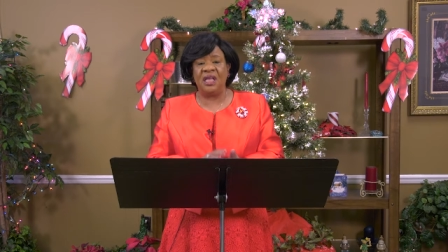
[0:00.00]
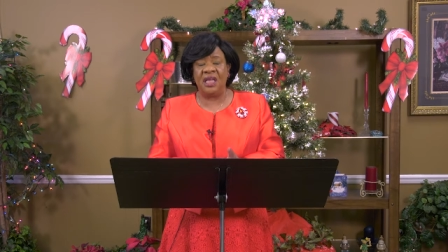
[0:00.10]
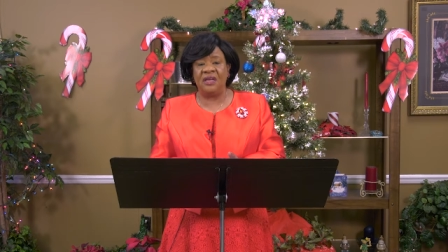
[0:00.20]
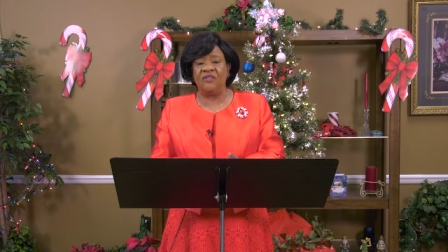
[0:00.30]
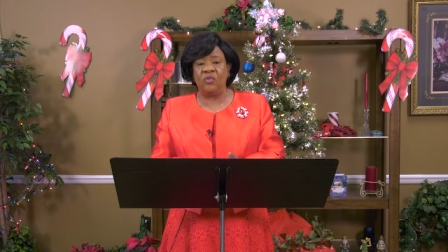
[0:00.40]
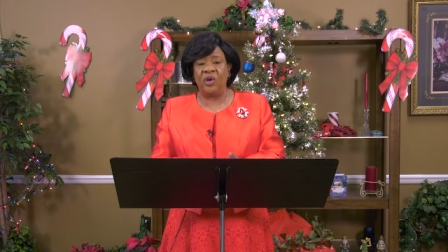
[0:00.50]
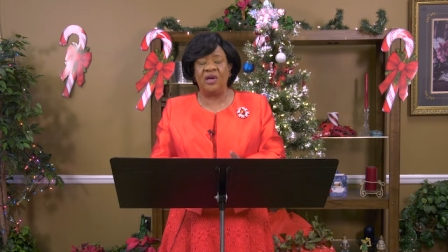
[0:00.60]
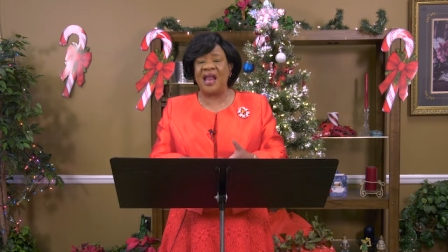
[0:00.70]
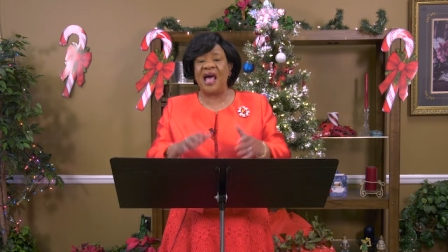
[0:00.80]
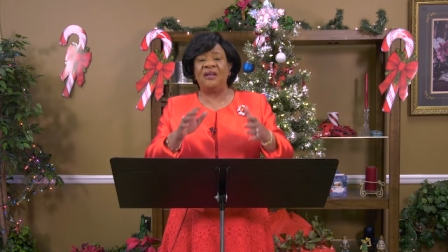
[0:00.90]
end of the
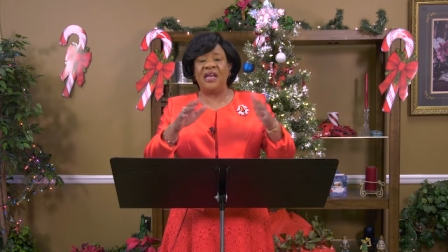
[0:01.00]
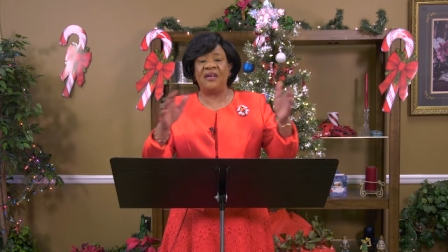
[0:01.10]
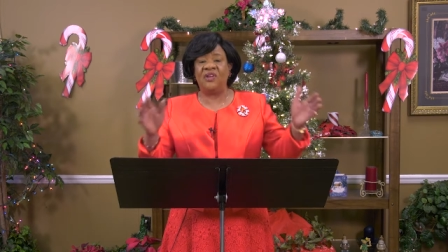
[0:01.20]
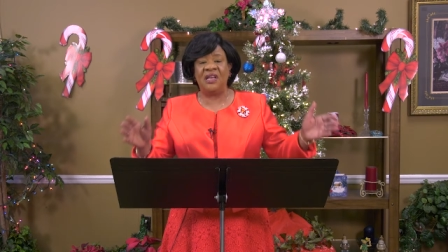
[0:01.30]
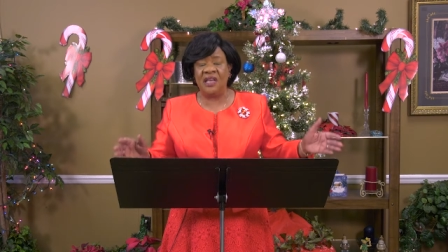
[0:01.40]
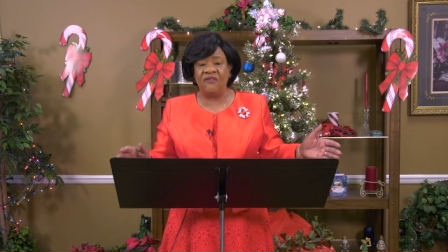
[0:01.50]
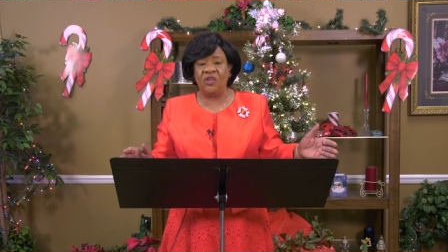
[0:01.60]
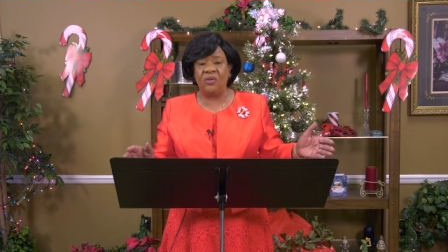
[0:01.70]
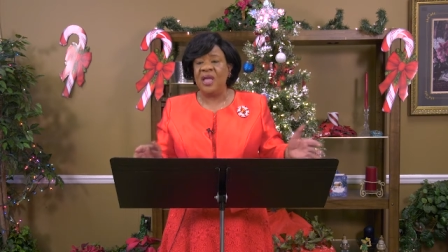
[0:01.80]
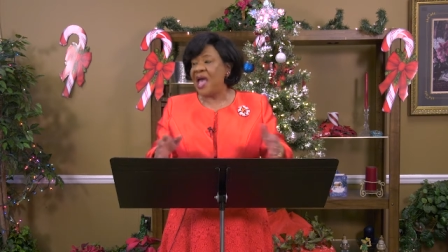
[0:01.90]
world. I'll never leave
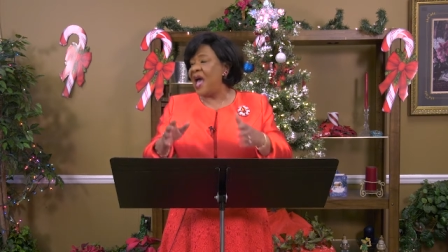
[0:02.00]
you.